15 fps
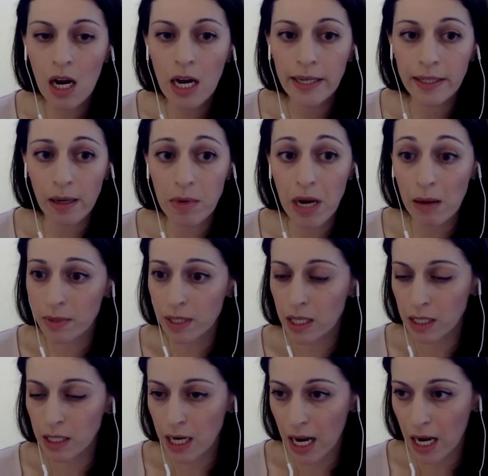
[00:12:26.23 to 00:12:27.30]
Sometimes the
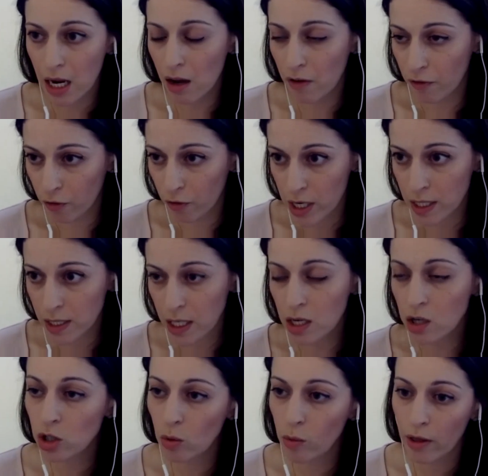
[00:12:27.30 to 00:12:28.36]
day of freezing,
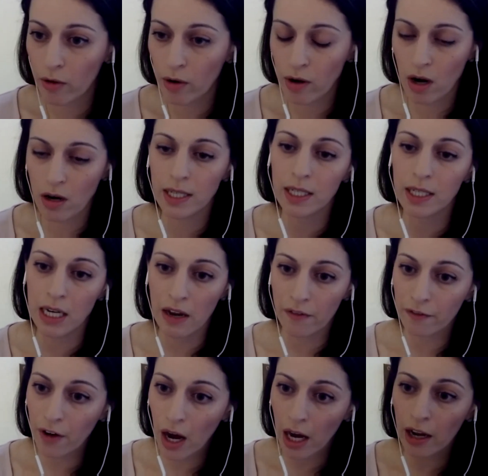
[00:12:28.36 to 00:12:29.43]
so whether or not it's a day
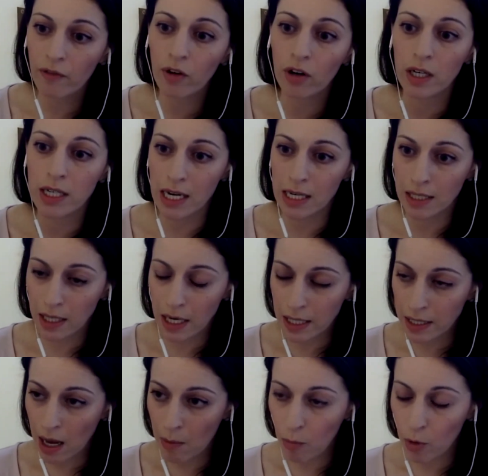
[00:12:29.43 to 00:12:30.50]
5 or a day 6
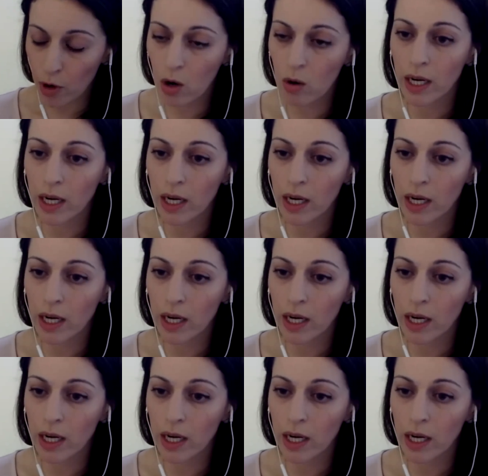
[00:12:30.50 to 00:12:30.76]
embryo,